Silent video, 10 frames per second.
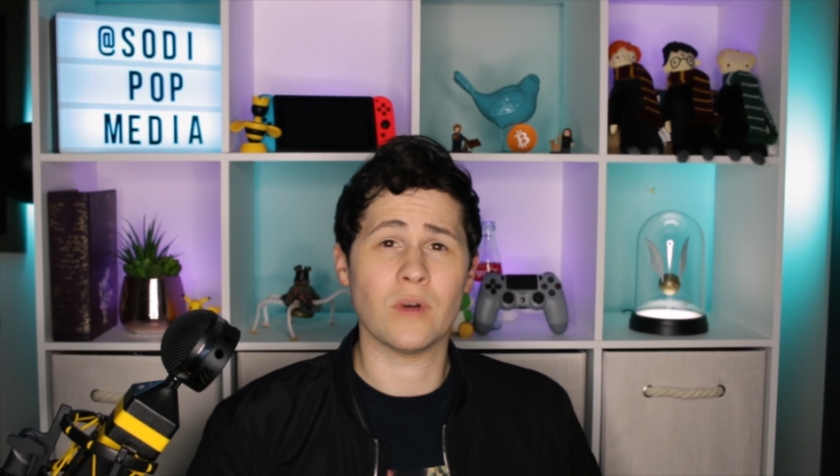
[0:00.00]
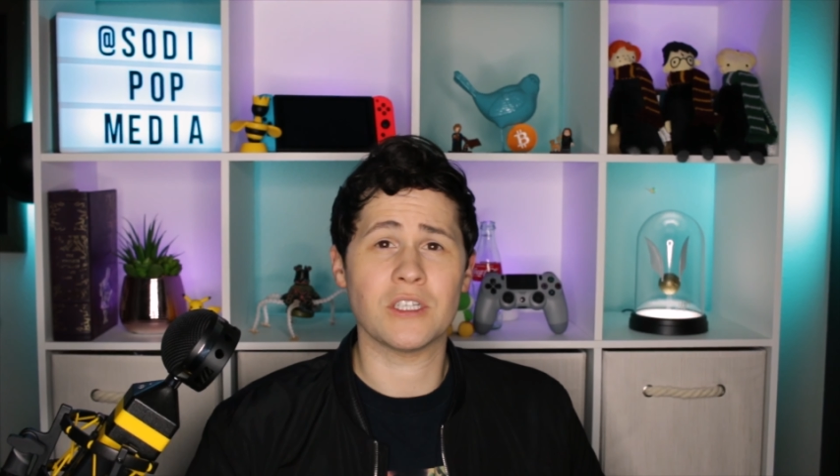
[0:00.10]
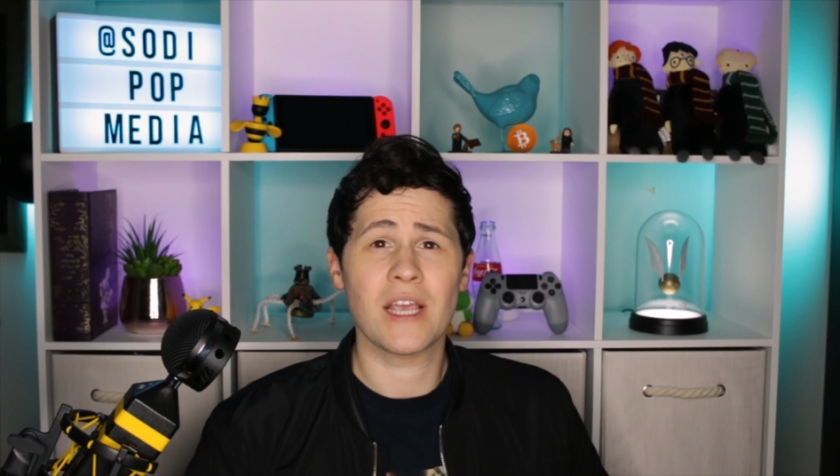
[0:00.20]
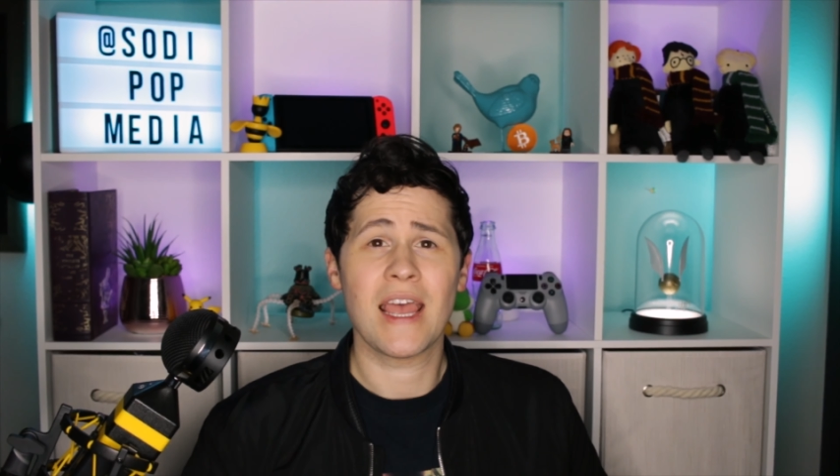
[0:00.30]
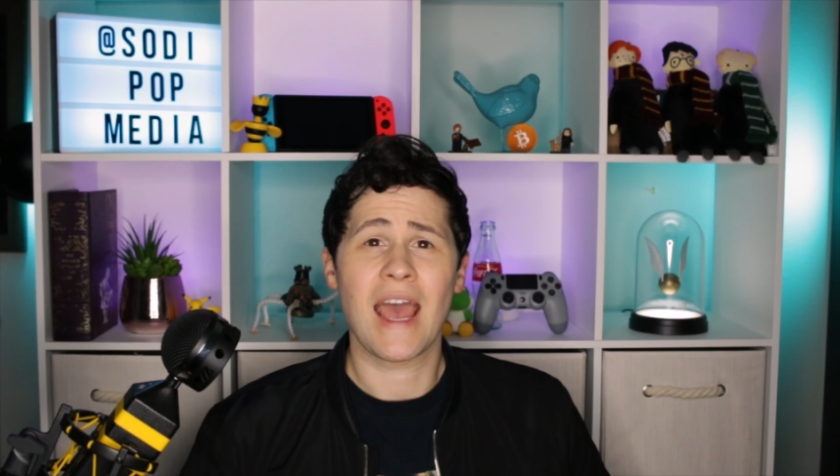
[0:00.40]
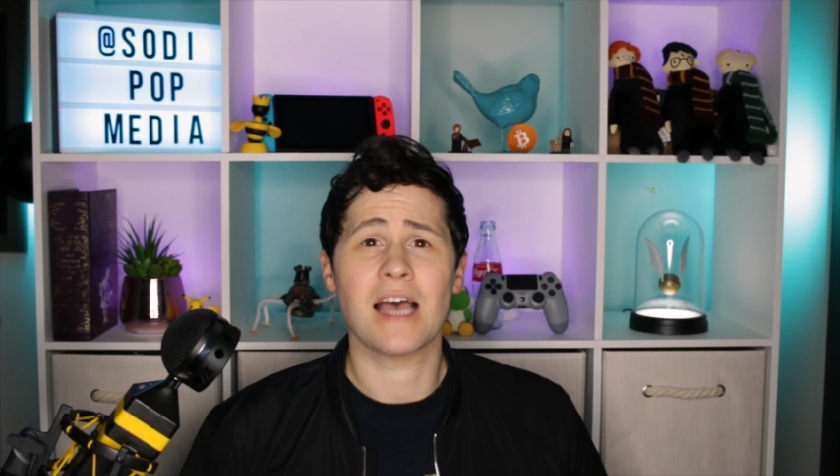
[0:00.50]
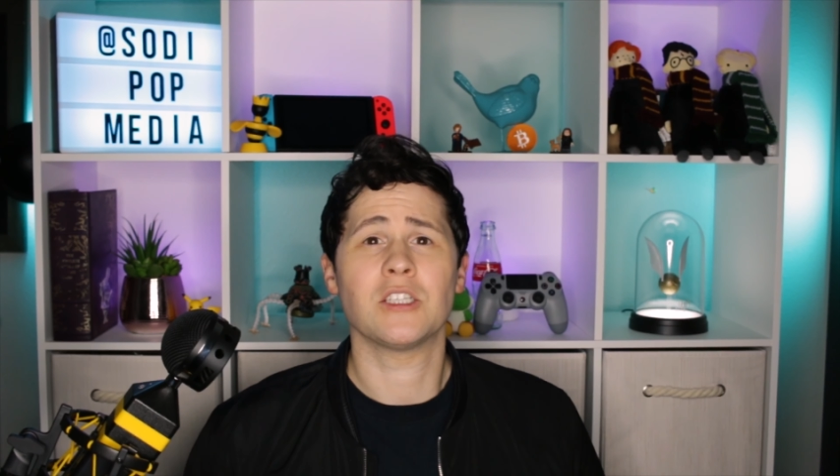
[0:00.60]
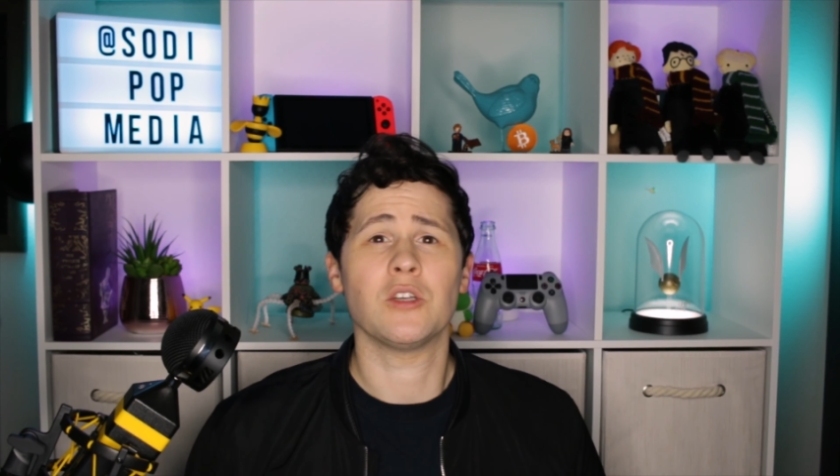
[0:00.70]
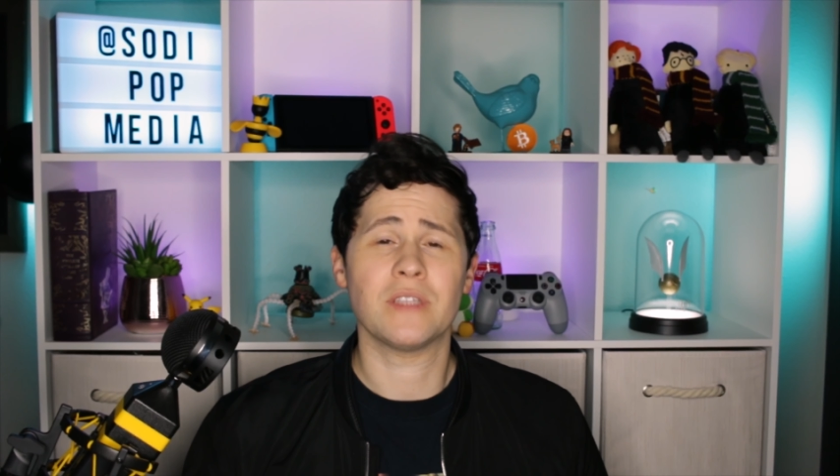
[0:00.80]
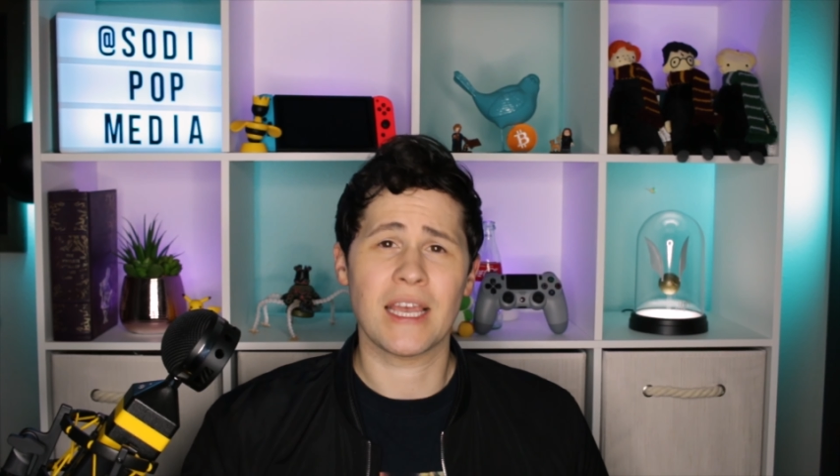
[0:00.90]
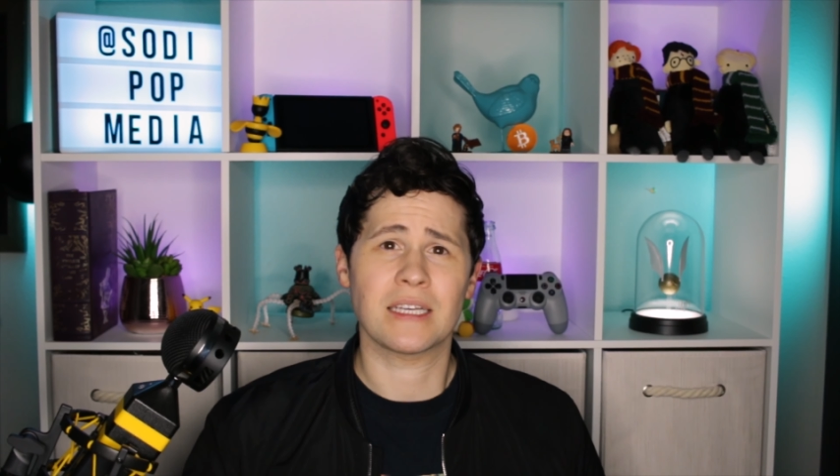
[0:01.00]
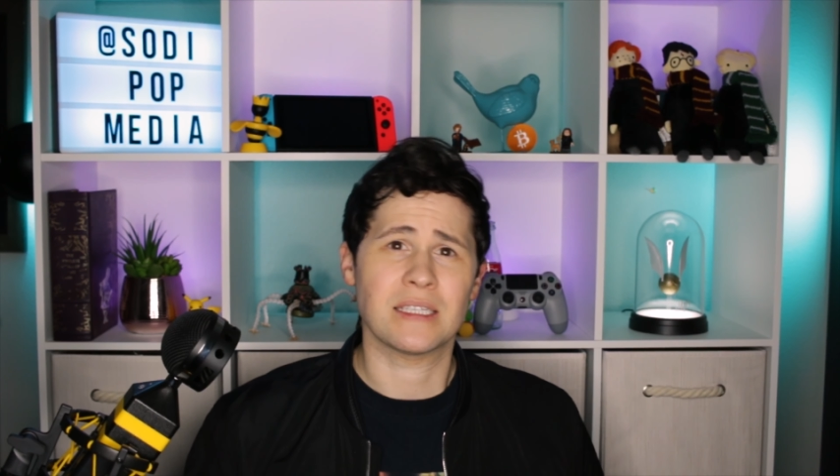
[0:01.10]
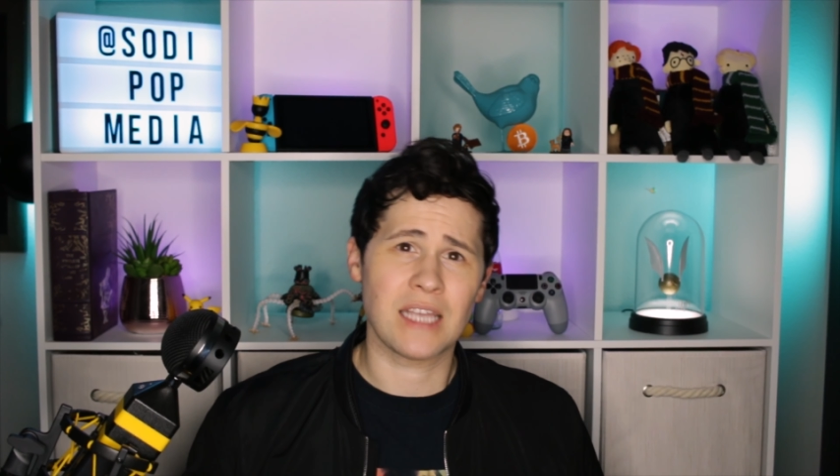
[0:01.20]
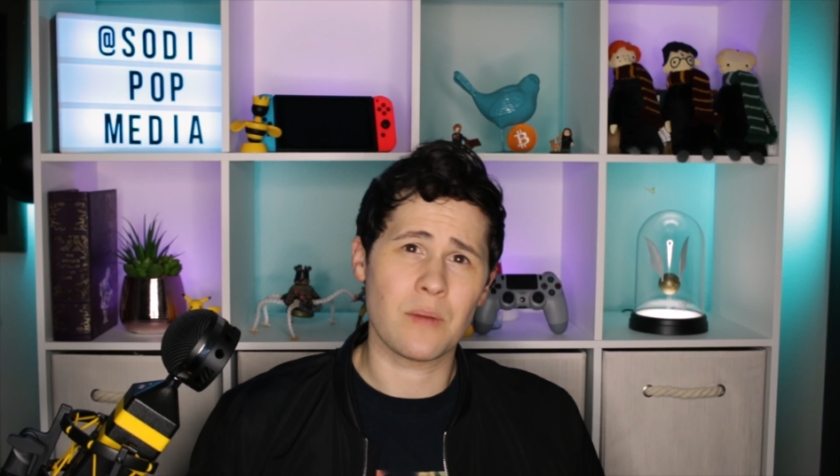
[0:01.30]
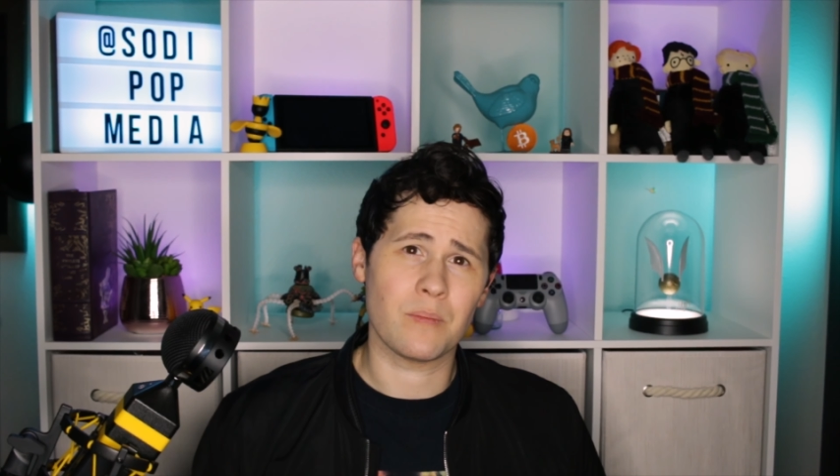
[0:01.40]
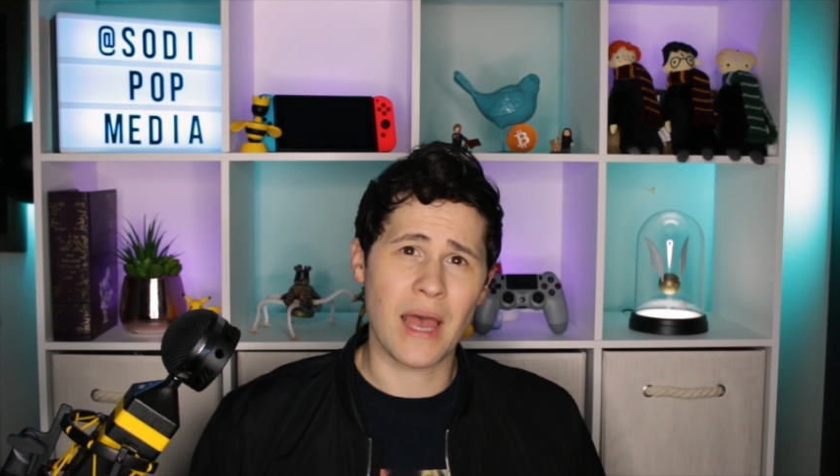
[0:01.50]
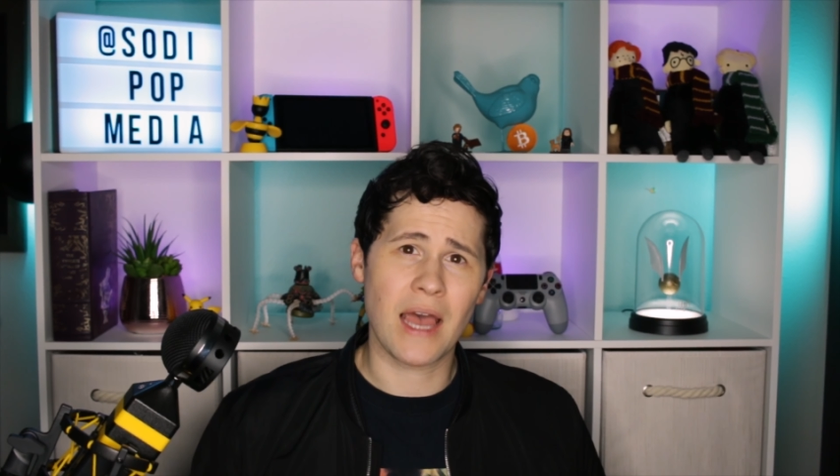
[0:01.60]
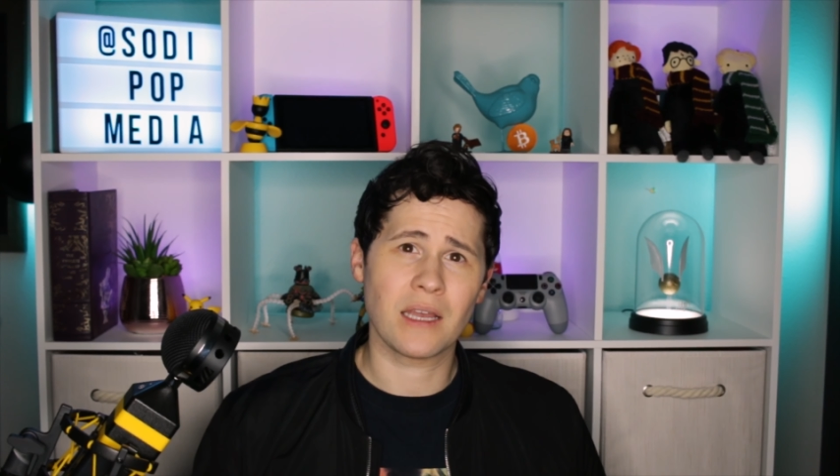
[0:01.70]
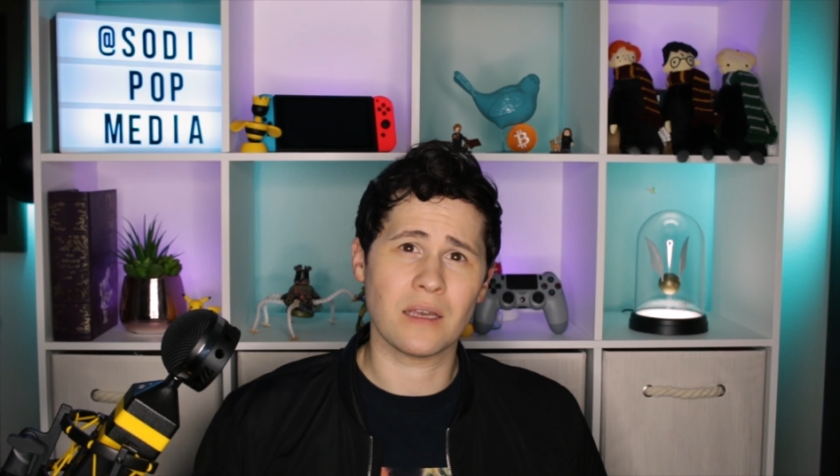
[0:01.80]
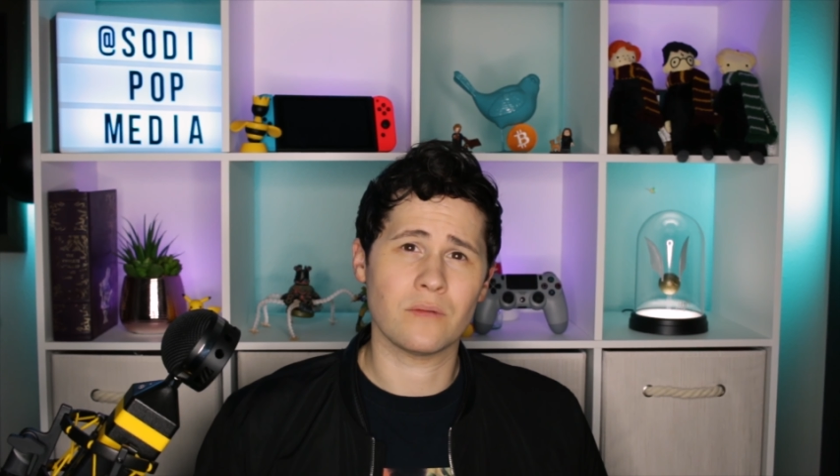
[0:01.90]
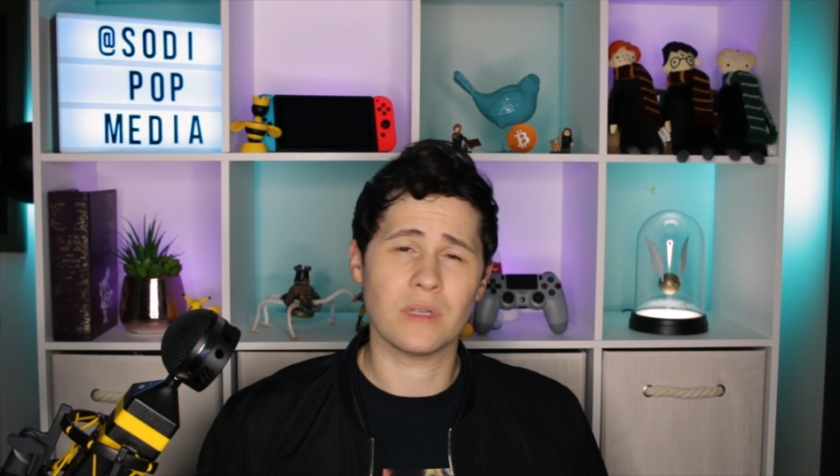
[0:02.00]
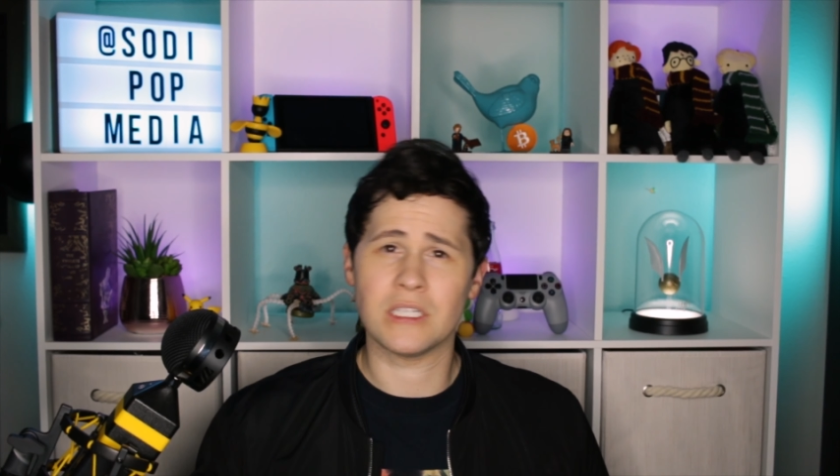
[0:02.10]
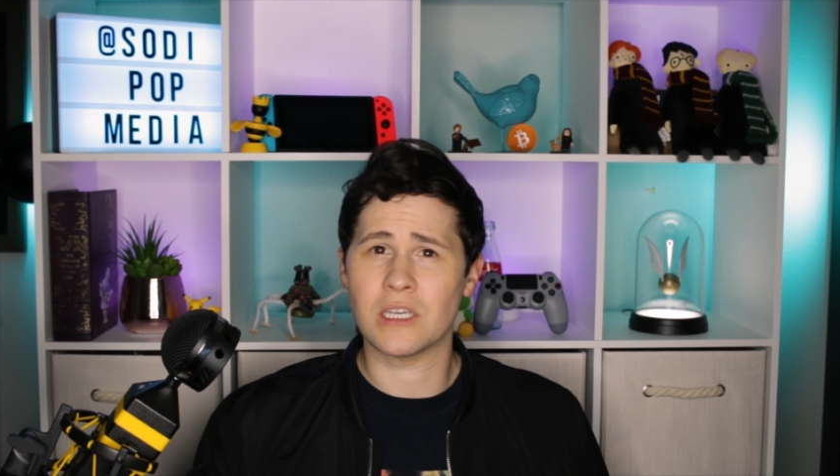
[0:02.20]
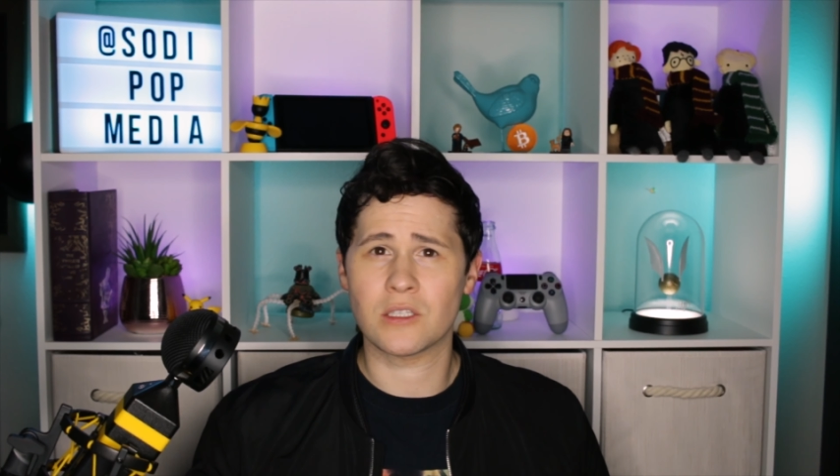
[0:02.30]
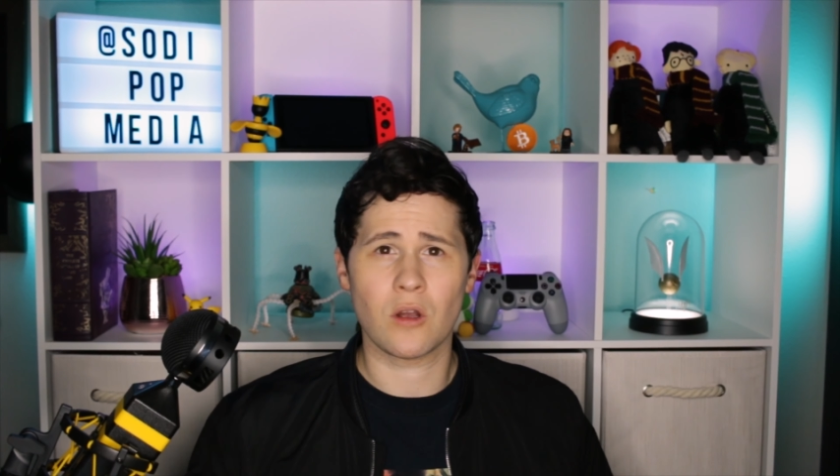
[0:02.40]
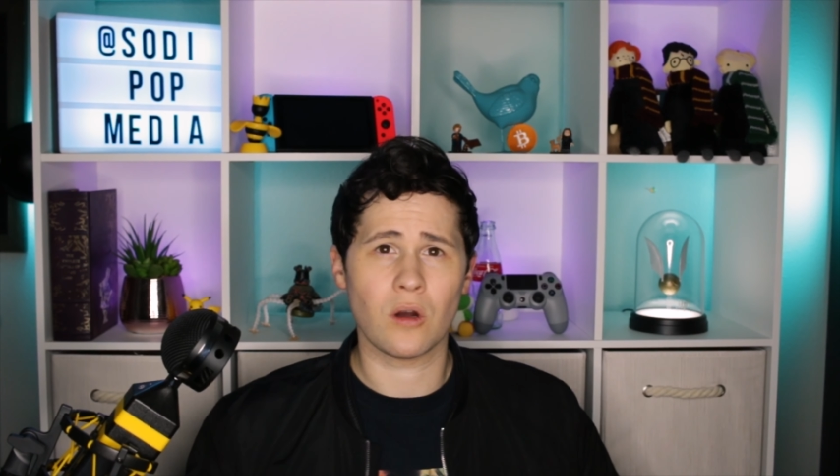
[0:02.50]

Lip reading: which has you take a step back and really just